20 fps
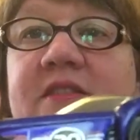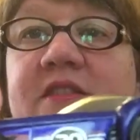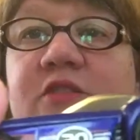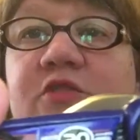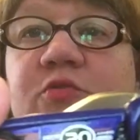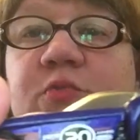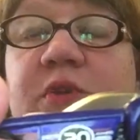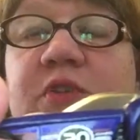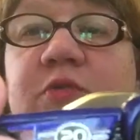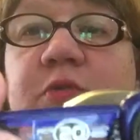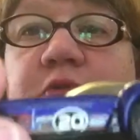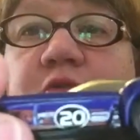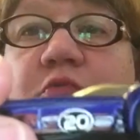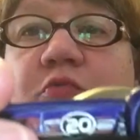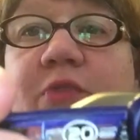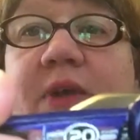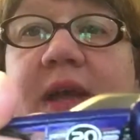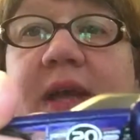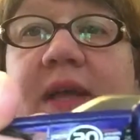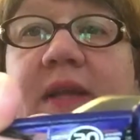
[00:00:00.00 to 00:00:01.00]
There's ones with
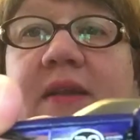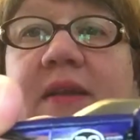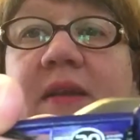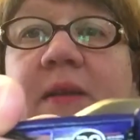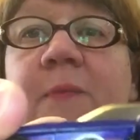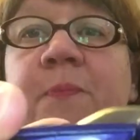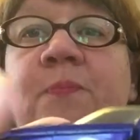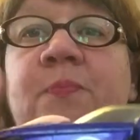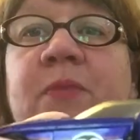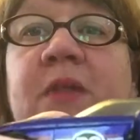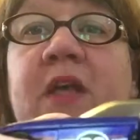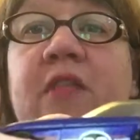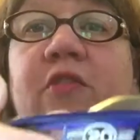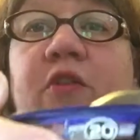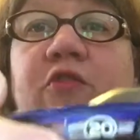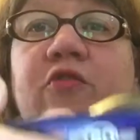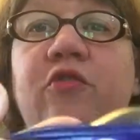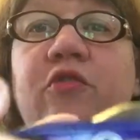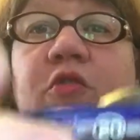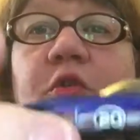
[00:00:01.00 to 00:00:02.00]
red, and
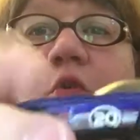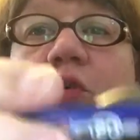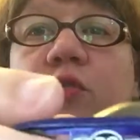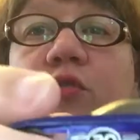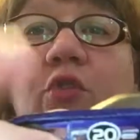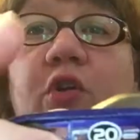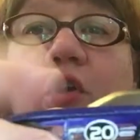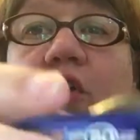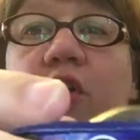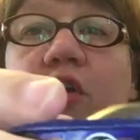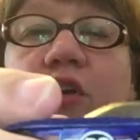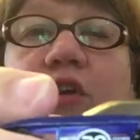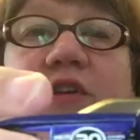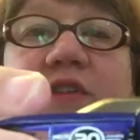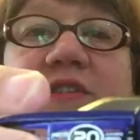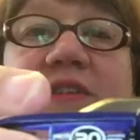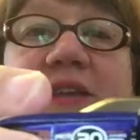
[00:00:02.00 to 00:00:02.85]
those are the older cars,